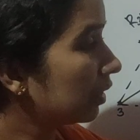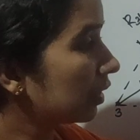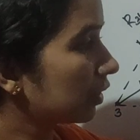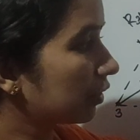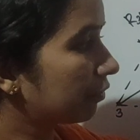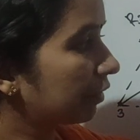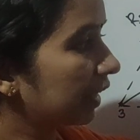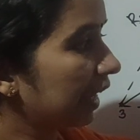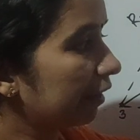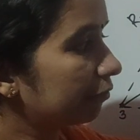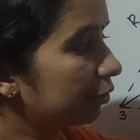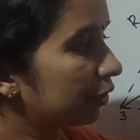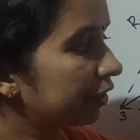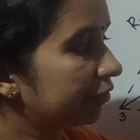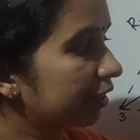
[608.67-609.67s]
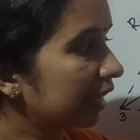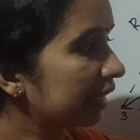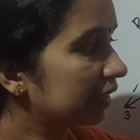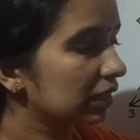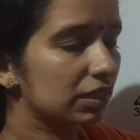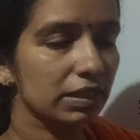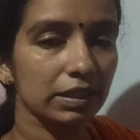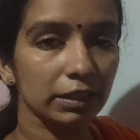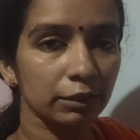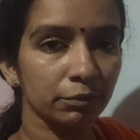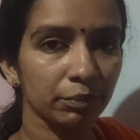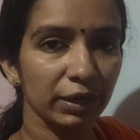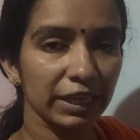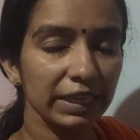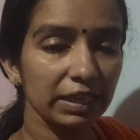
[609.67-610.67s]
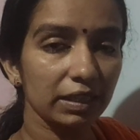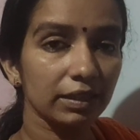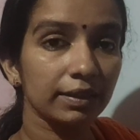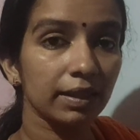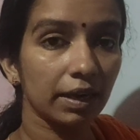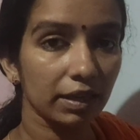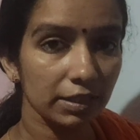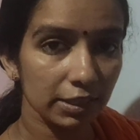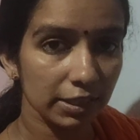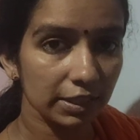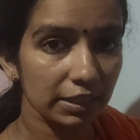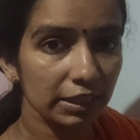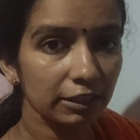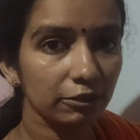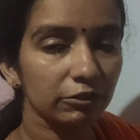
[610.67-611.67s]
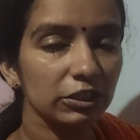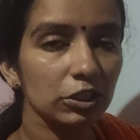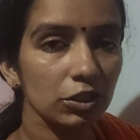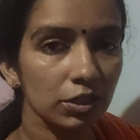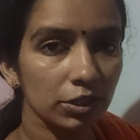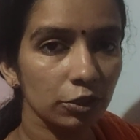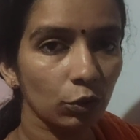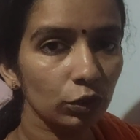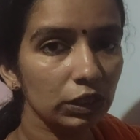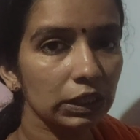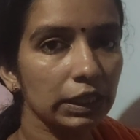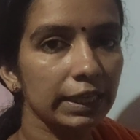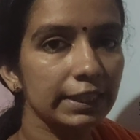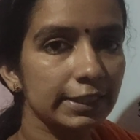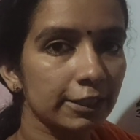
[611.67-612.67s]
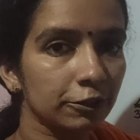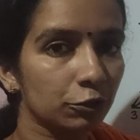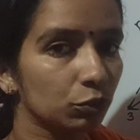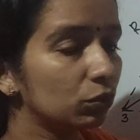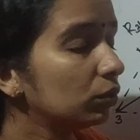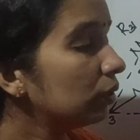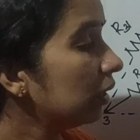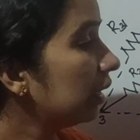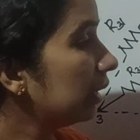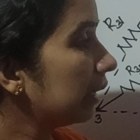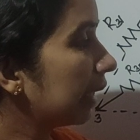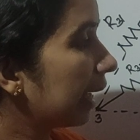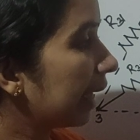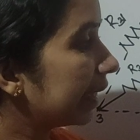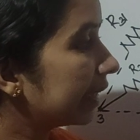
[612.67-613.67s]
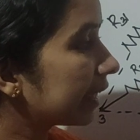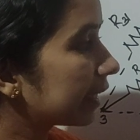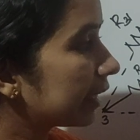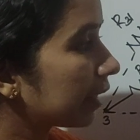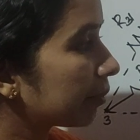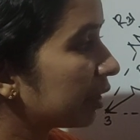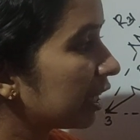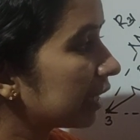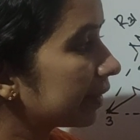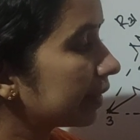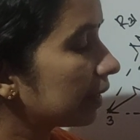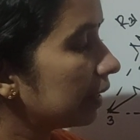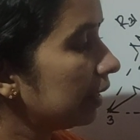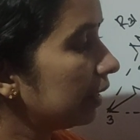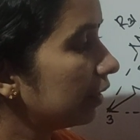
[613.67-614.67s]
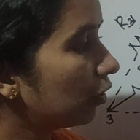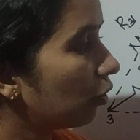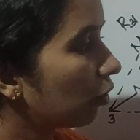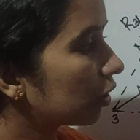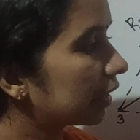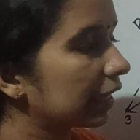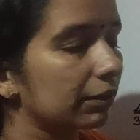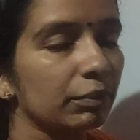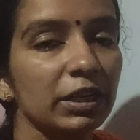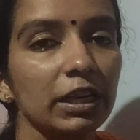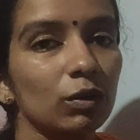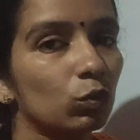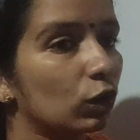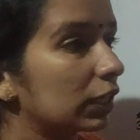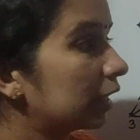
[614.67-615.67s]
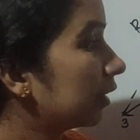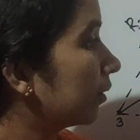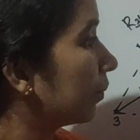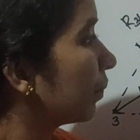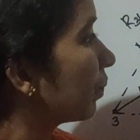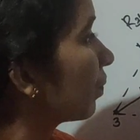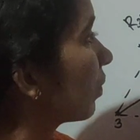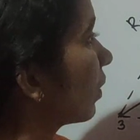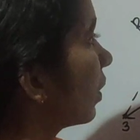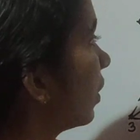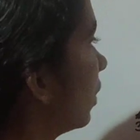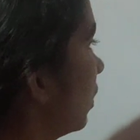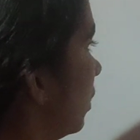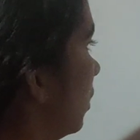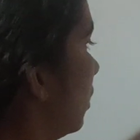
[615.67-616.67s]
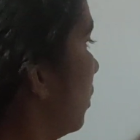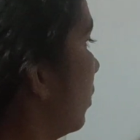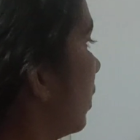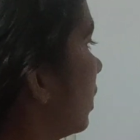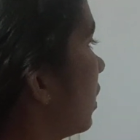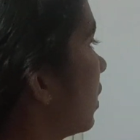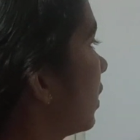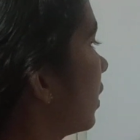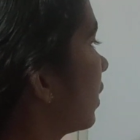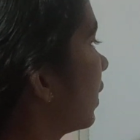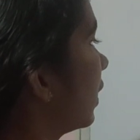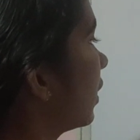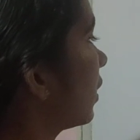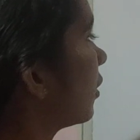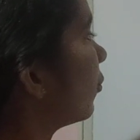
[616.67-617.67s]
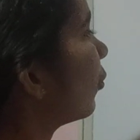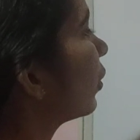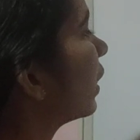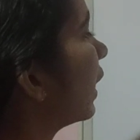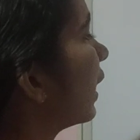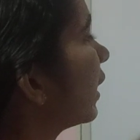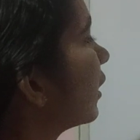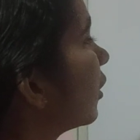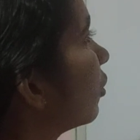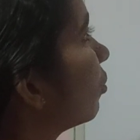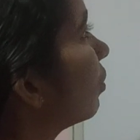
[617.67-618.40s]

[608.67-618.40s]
so we have to divide this term by the resistor which is not connected to either terminal 3 or terminal 1. So resistor that is not connected to